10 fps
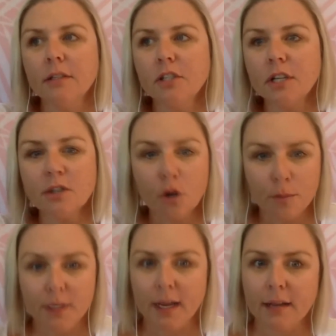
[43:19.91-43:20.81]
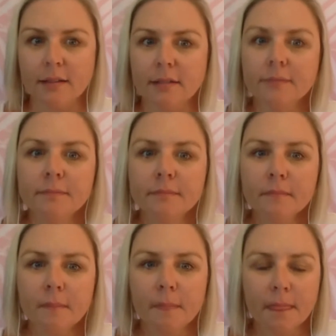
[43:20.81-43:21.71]
She does open days
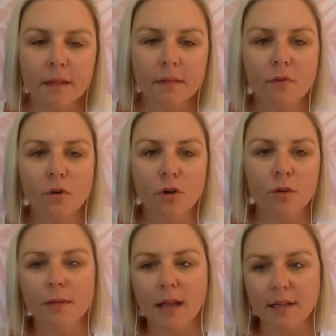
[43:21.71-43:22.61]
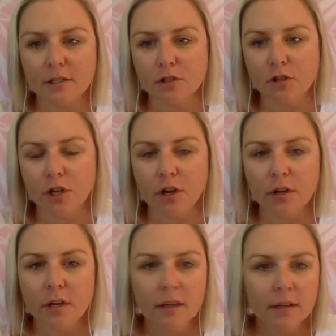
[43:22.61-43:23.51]
for her Pilates studio.
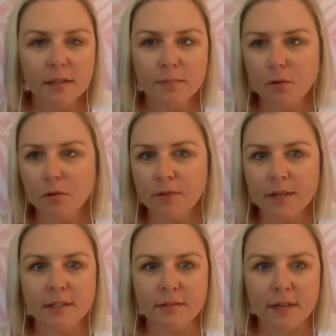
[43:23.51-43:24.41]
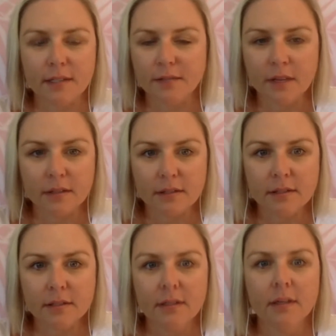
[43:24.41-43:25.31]
That's pure face-to-face events.